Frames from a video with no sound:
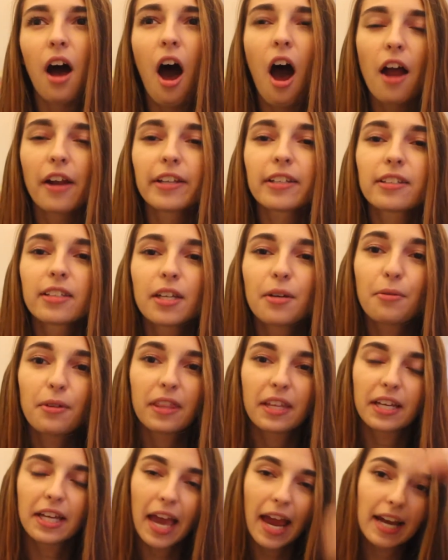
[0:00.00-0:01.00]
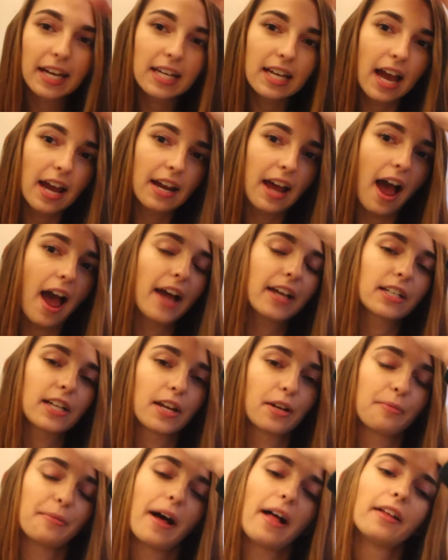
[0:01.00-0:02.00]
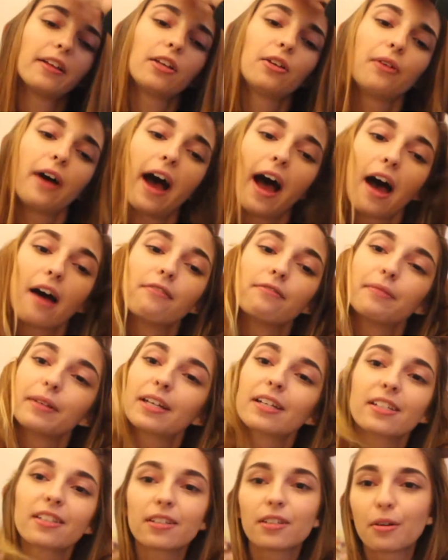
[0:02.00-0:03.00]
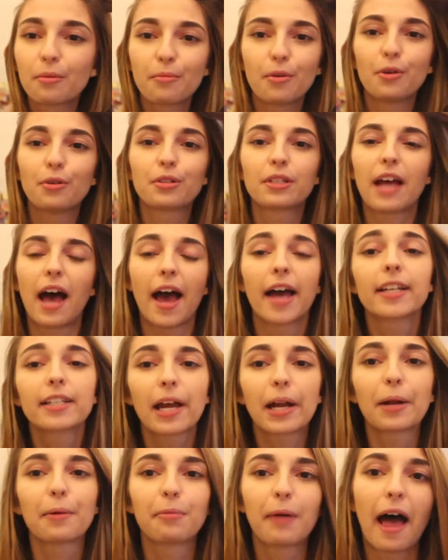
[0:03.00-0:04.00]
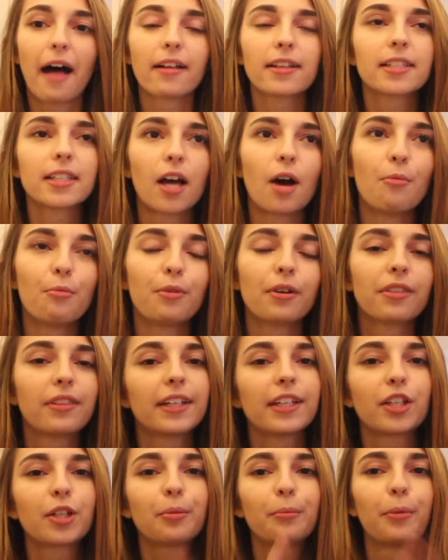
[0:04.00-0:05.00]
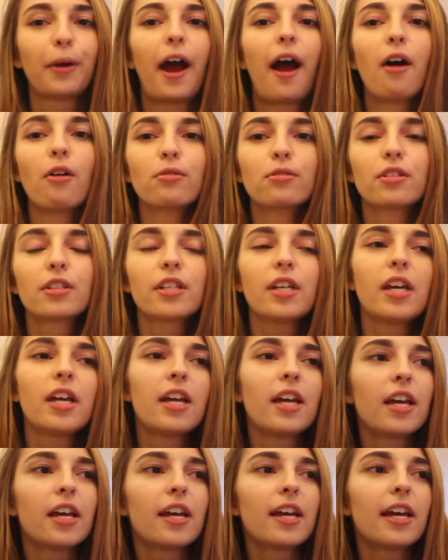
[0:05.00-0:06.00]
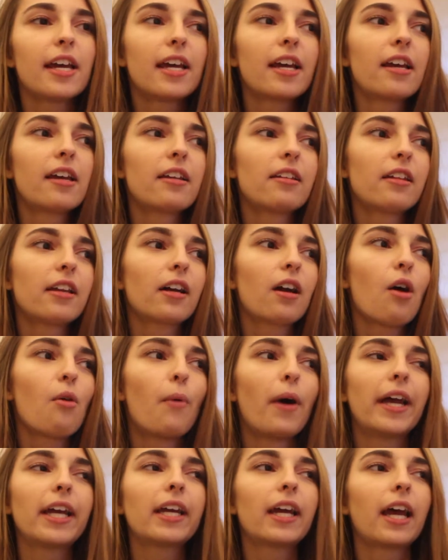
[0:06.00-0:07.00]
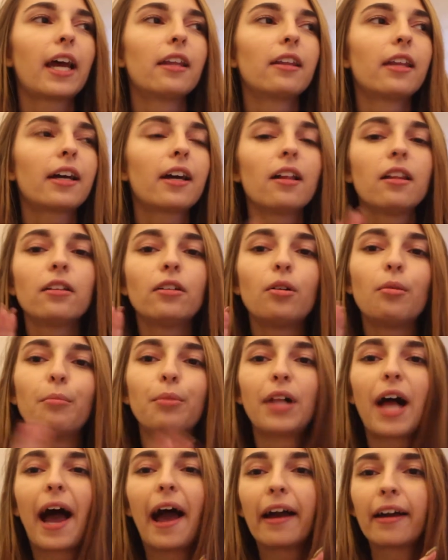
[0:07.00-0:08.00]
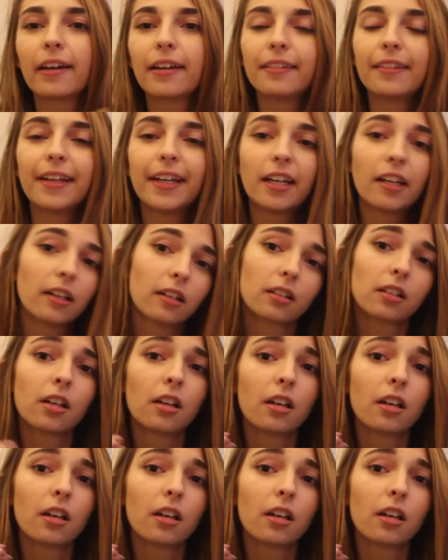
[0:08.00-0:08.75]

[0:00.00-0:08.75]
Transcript: honestly with like any kind of eyeshadow palette you have, because you know most eyeshadow palettes come with like your browns and like a white and like a little black and like